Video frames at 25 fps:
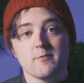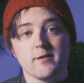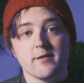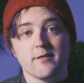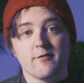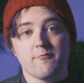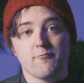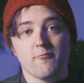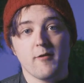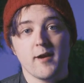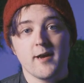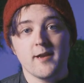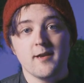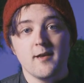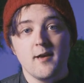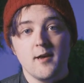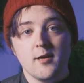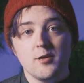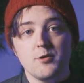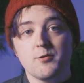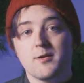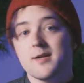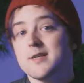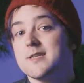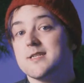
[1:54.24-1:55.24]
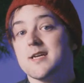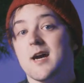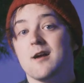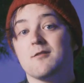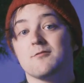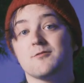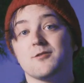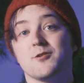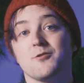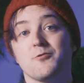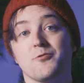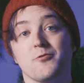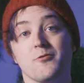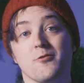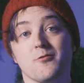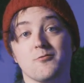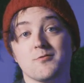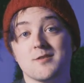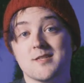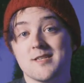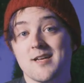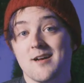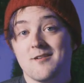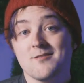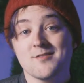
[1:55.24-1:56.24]
with, right? You can download your own
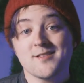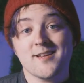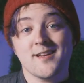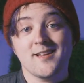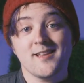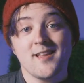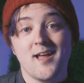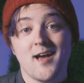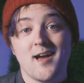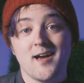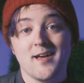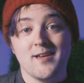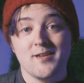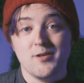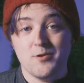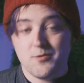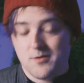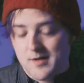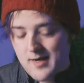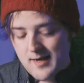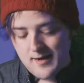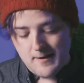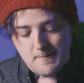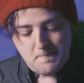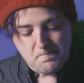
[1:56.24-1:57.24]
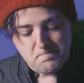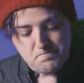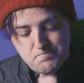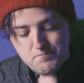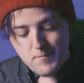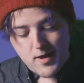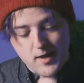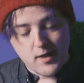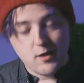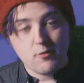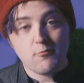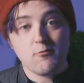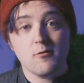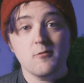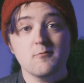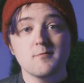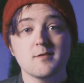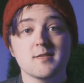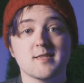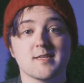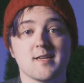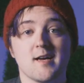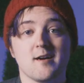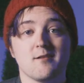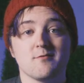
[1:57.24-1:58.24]
sounds online. You can make your own
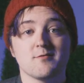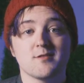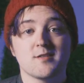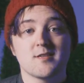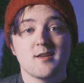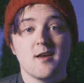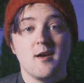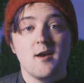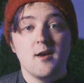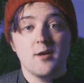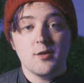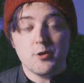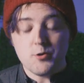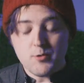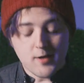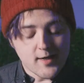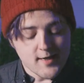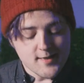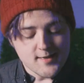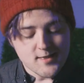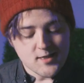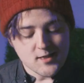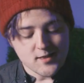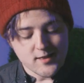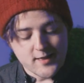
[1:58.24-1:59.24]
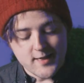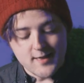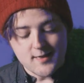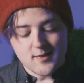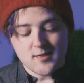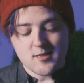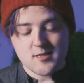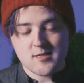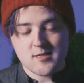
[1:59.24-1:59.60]
sounds. You can delete the